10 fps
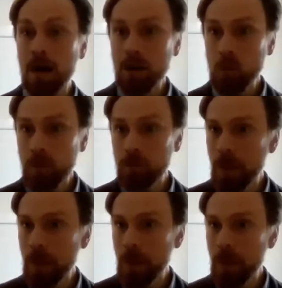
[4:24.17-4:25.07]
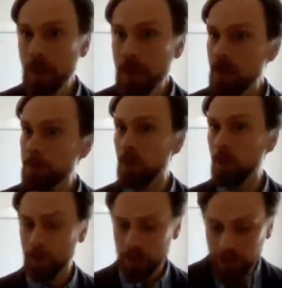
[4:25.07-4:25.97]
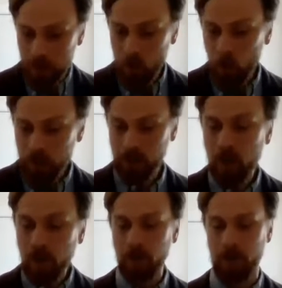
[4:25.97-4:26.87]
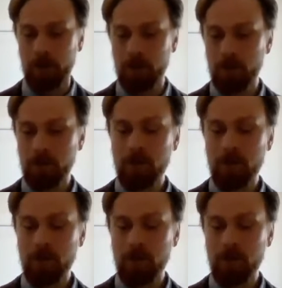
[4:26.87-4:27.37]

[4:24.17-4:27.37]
God would fight their battles, but they were working hard